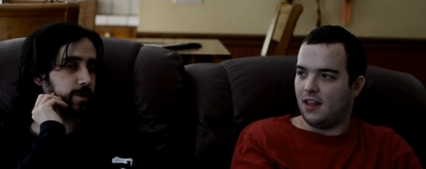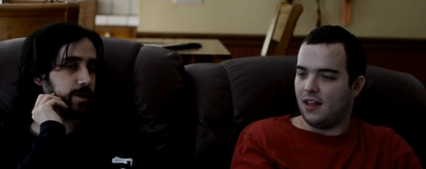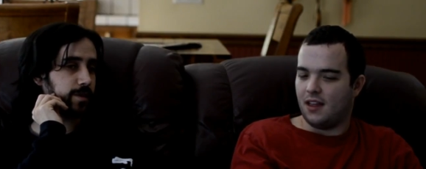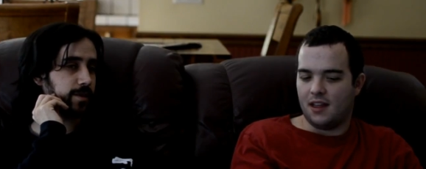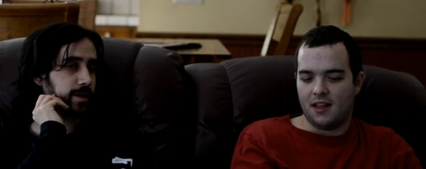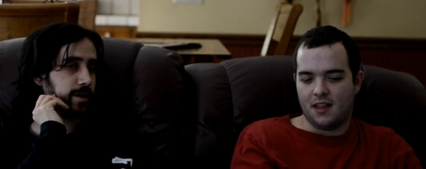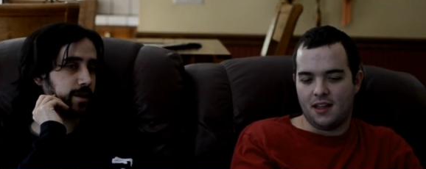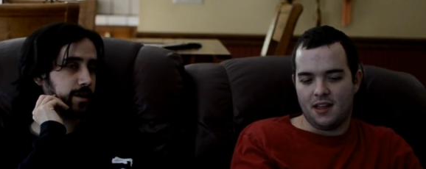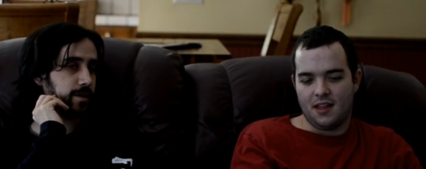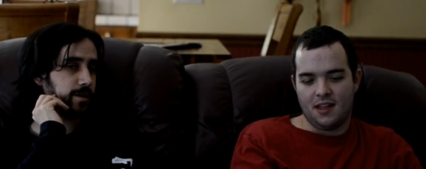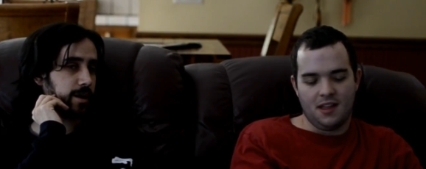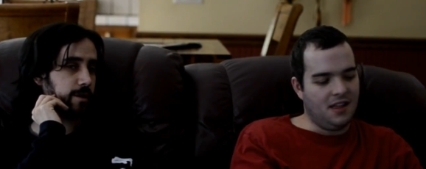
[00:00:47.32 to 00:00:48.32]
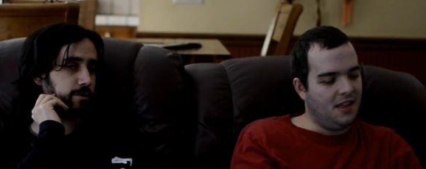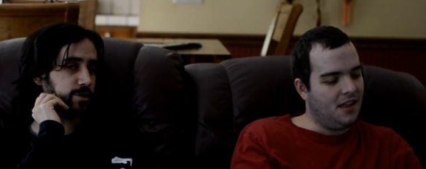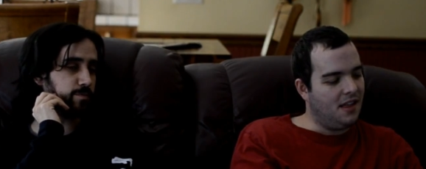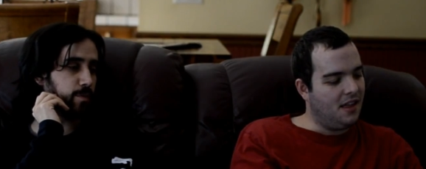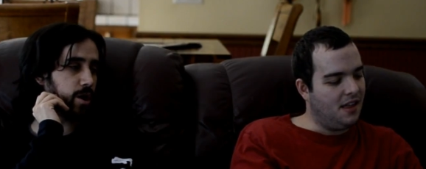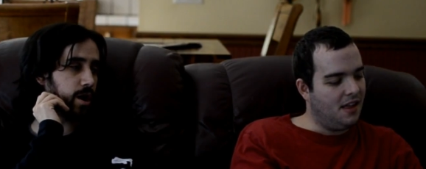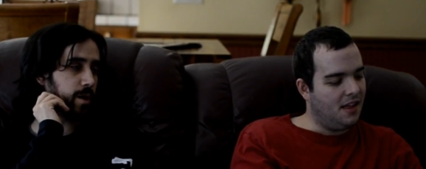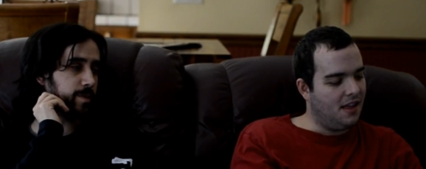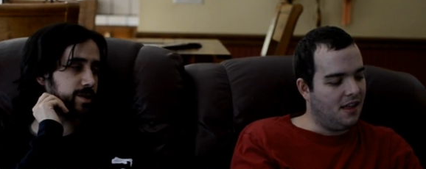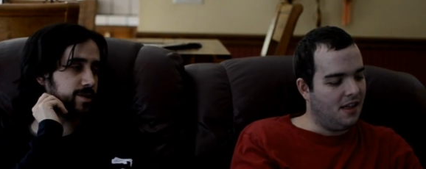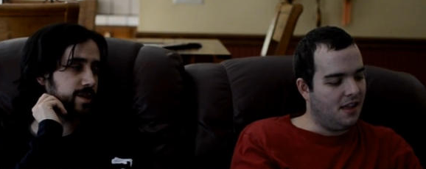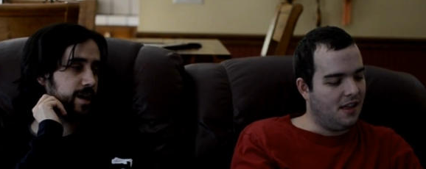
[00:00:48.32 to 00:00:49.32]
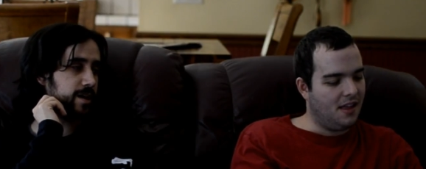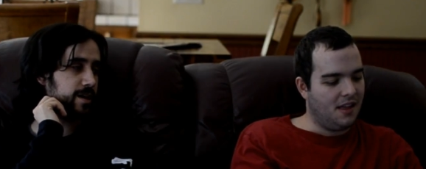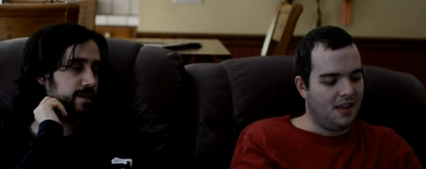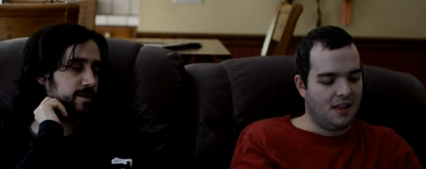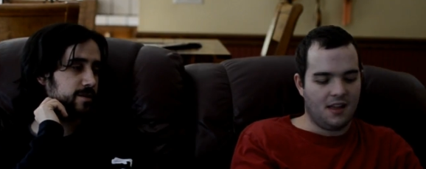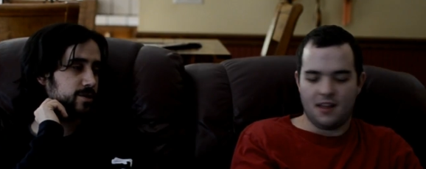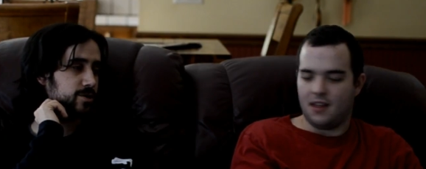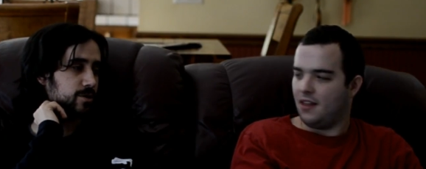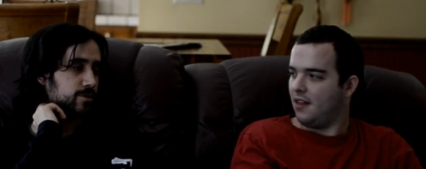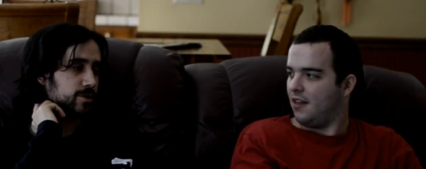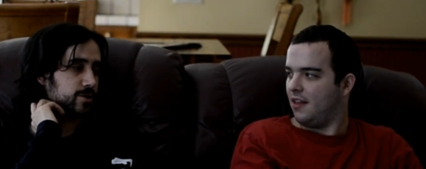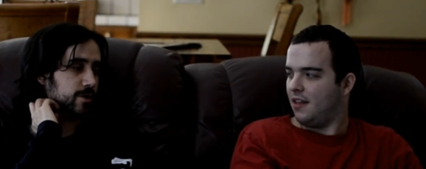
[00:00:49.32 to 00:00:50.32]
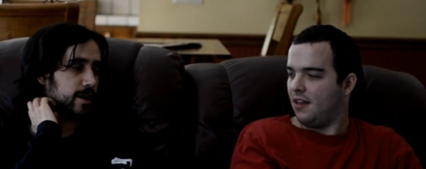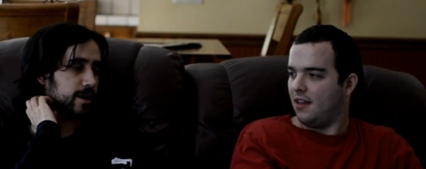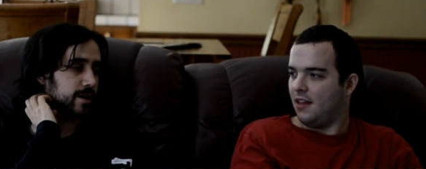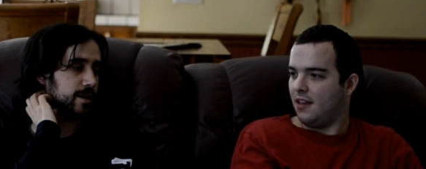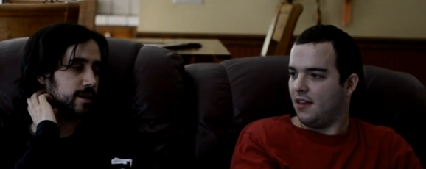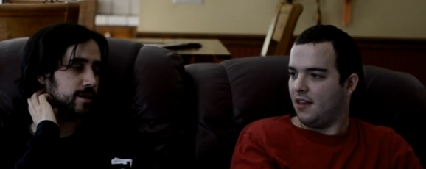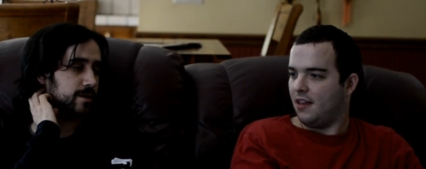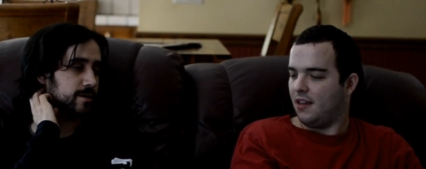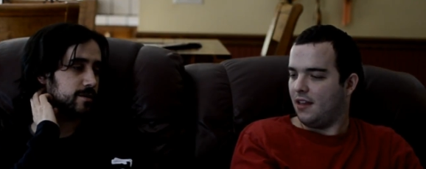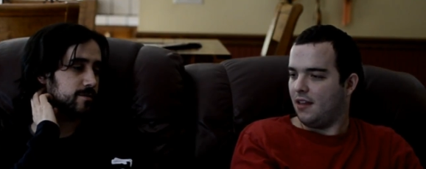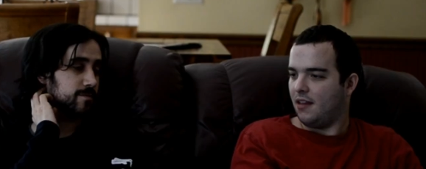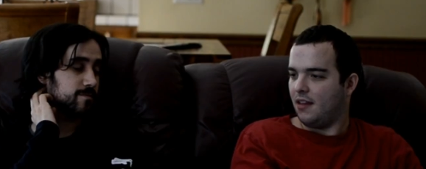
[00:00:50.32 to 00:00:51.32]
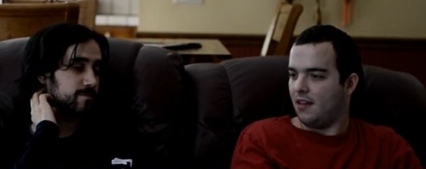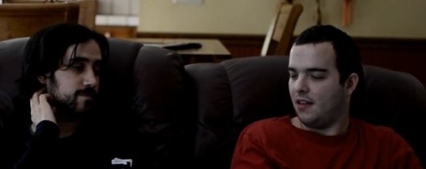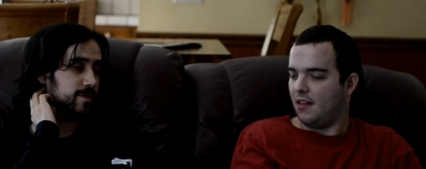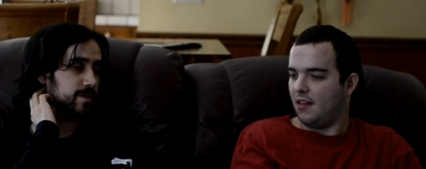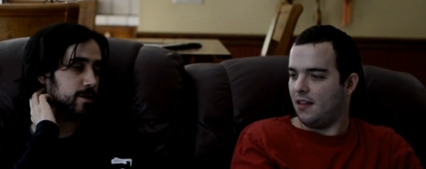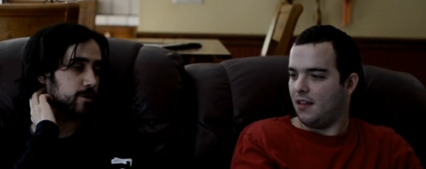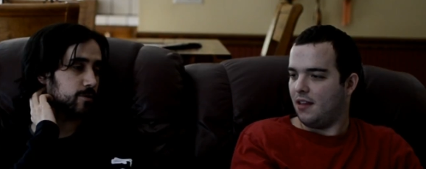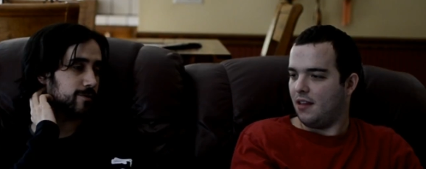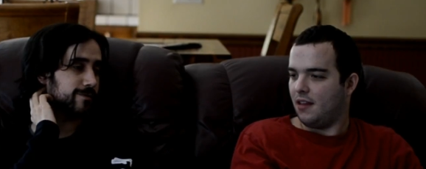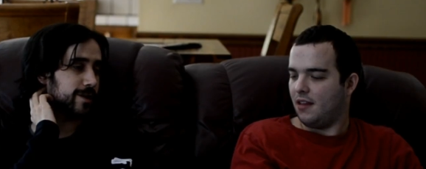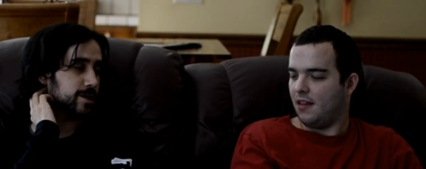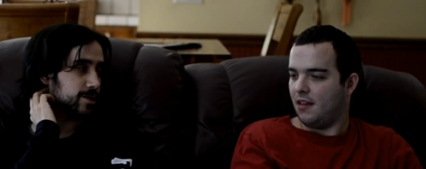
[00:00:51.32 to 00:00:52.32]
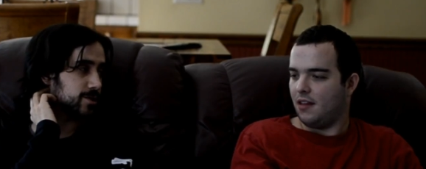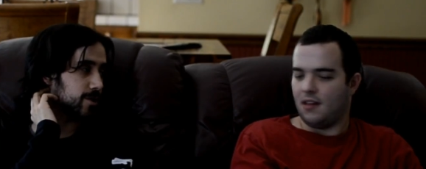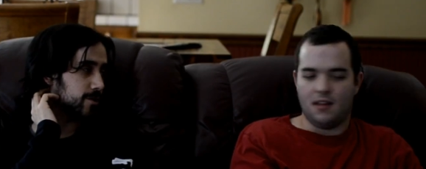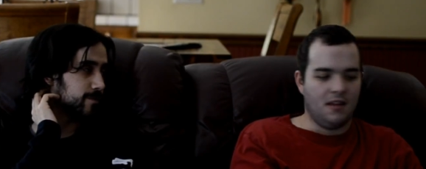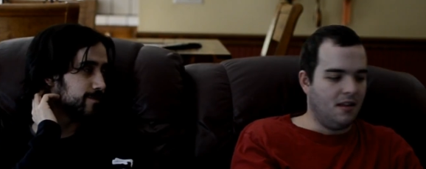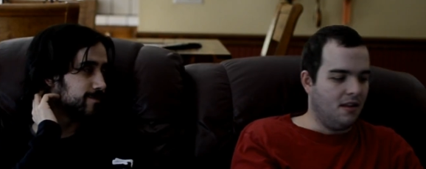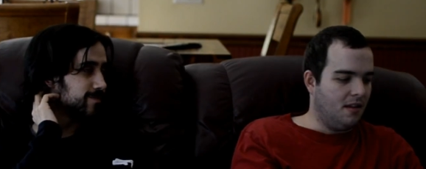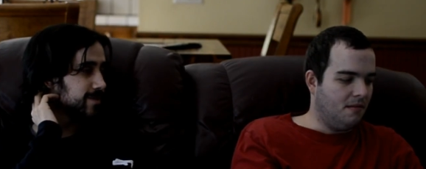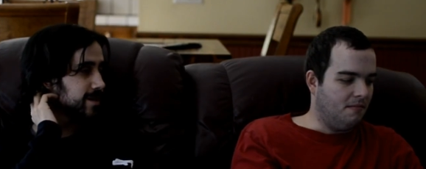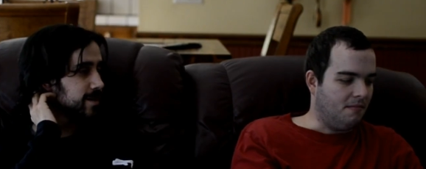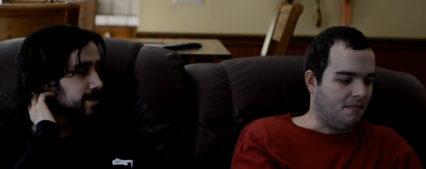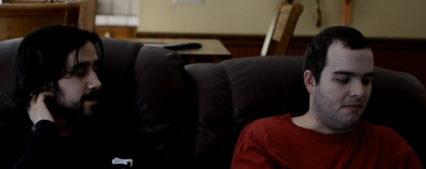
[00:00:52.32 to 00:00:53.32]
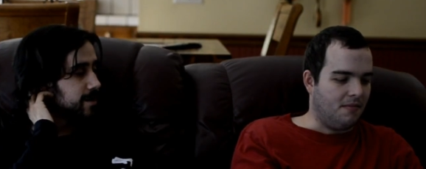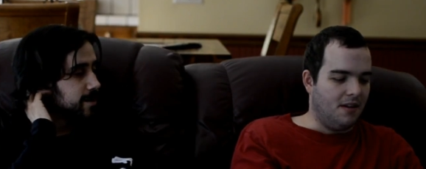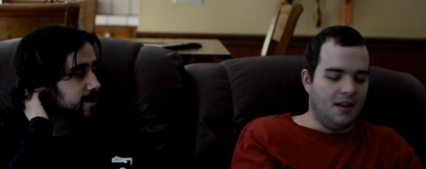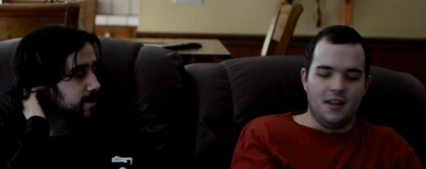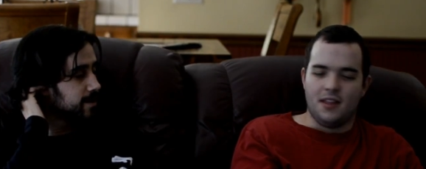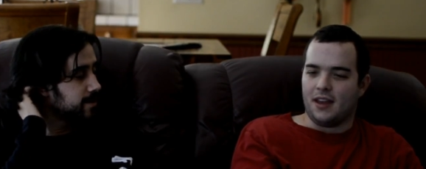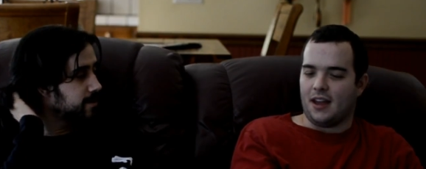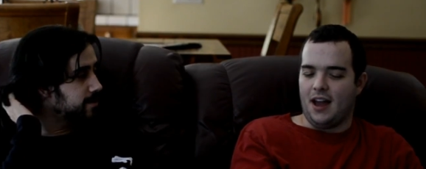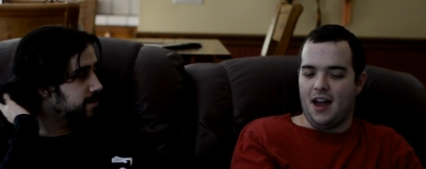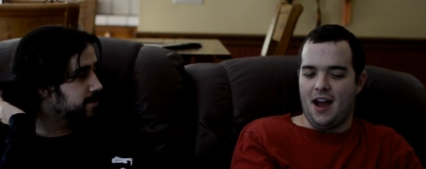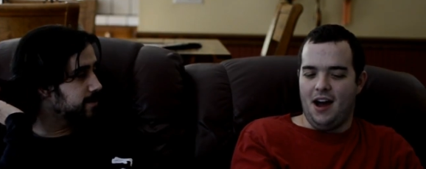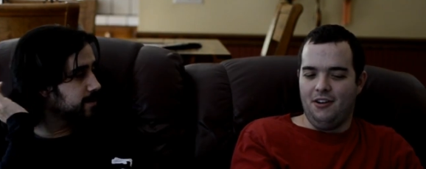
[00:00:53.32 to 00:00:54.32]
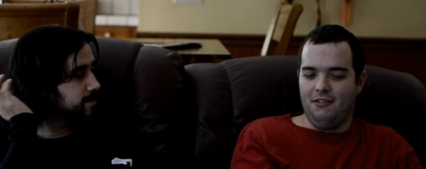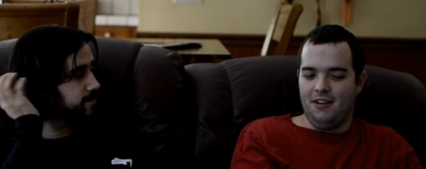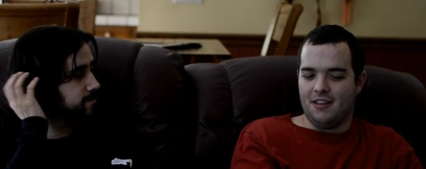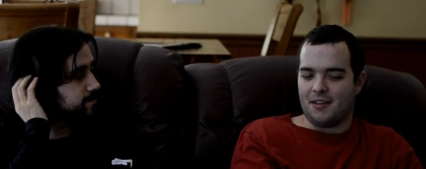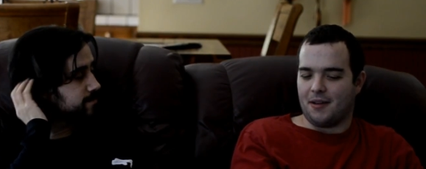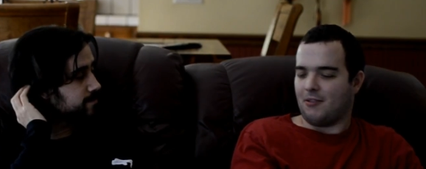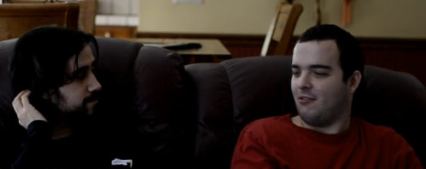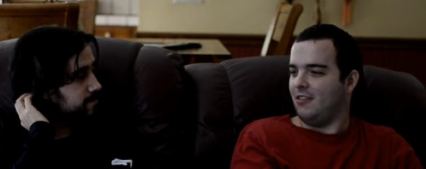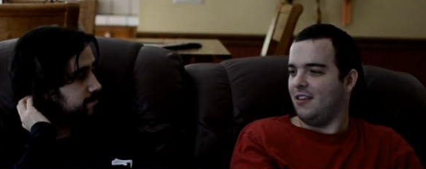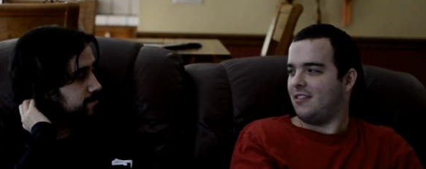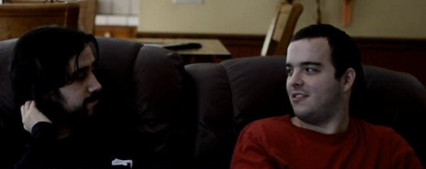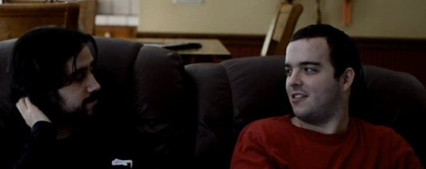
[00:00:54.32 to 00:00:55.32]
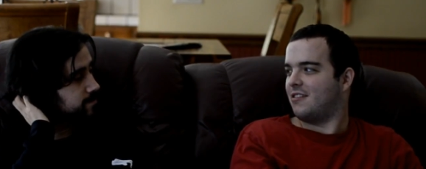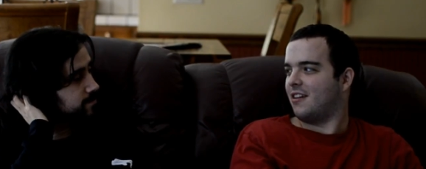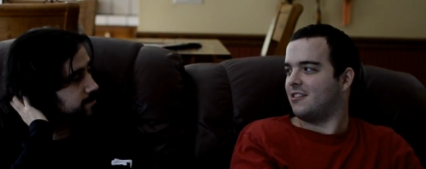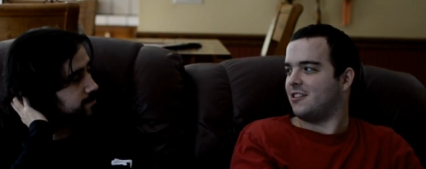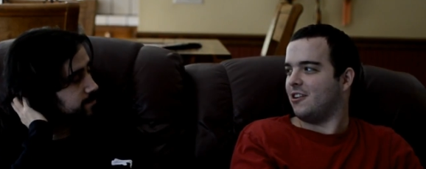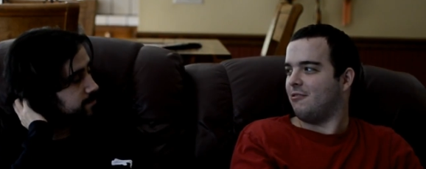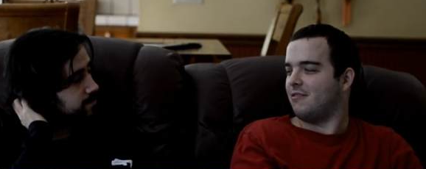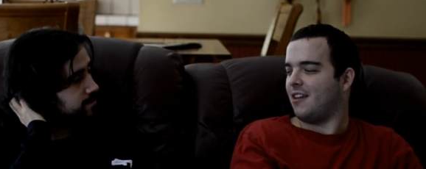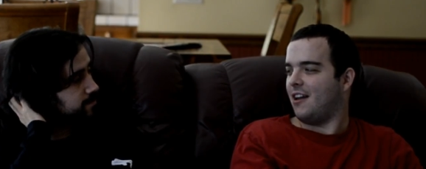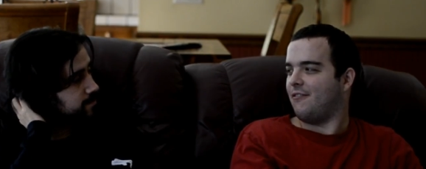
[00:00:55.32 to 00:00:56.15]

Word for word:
Speaker 1: with uh, the Irish mob as they get start to try and get their little vengeance on him.
Speaker 2: Mm-hmm. Like I, don't know what it is. Like between this and Jessica Jones, I